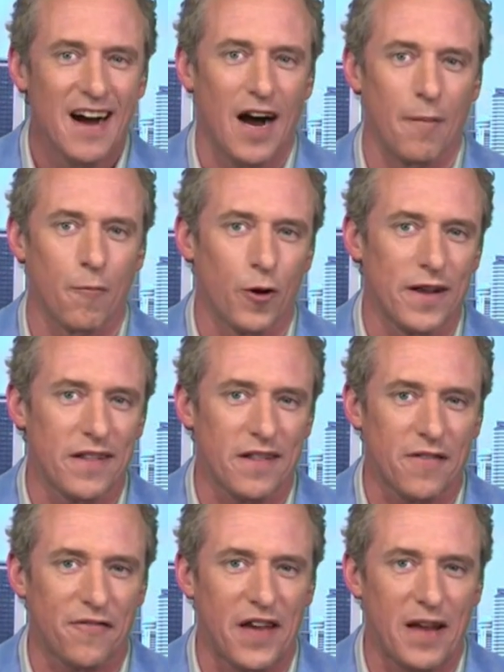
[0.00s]
I'm worried that
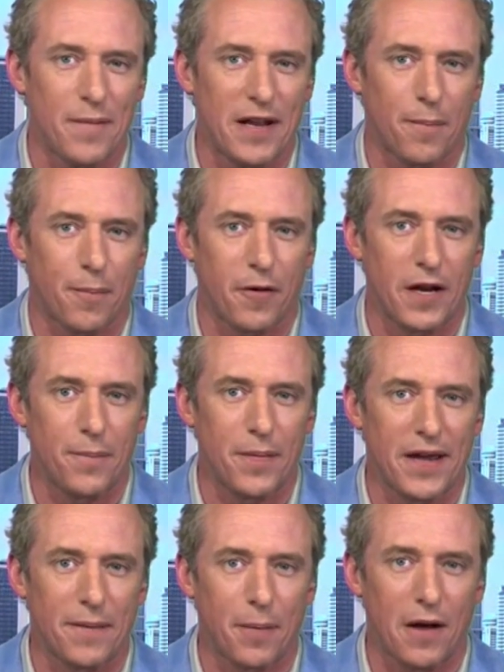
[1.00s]
the Fed made a pretty
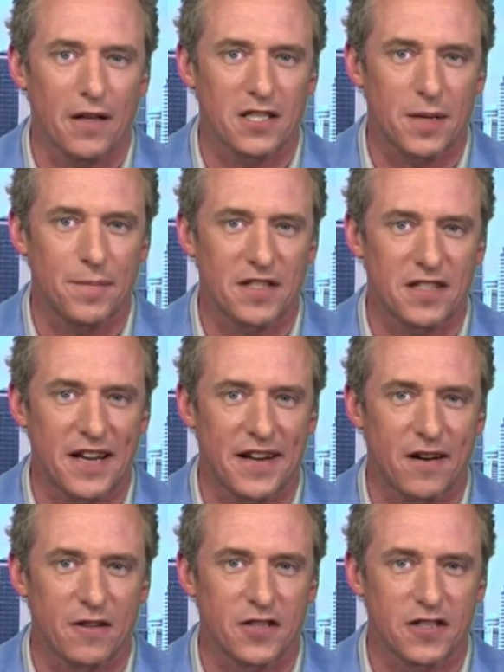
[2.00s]
big policy mistake
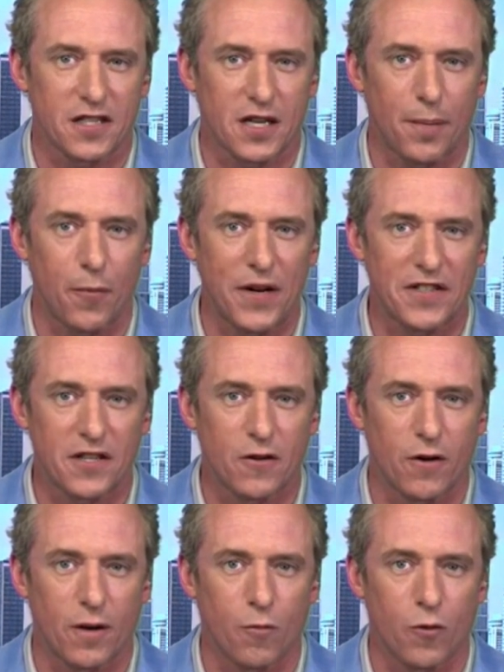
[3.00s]
here just a couple weeks
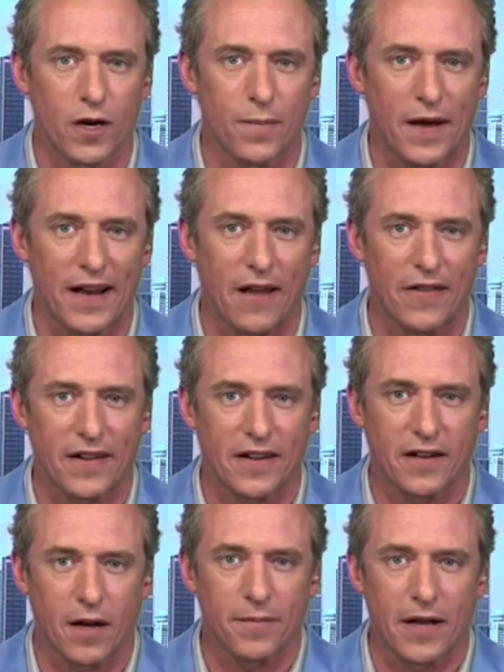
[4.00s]
ago, and I'm worried about how that
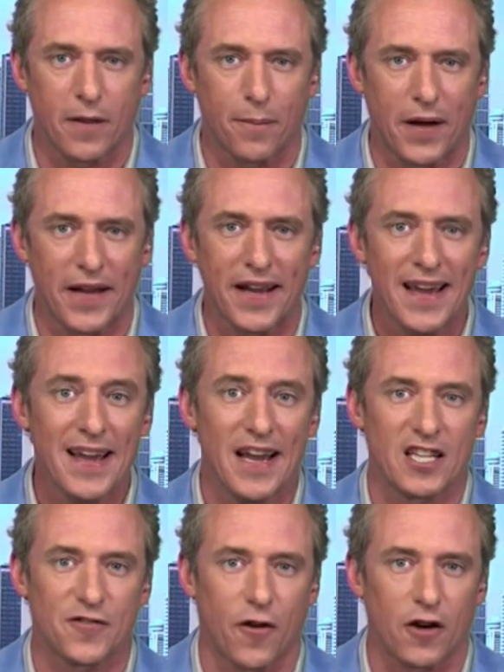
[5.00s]
could come down the pike
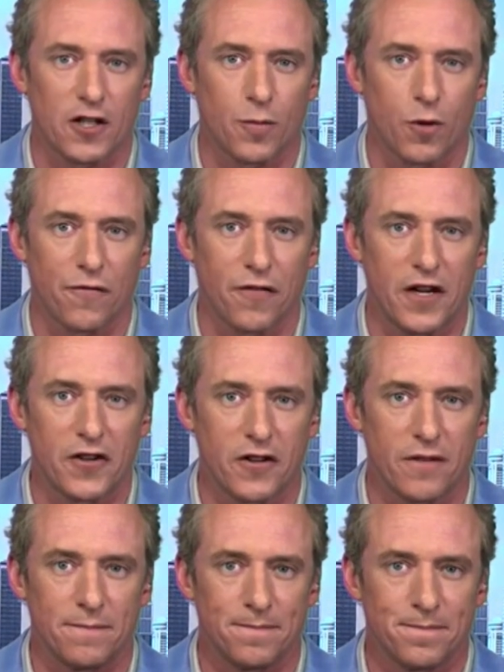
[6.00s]
as far as more
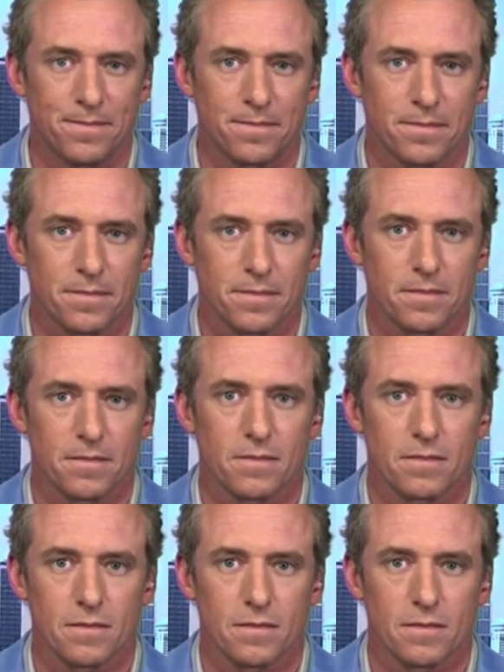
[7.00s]
inflation. So, Scott,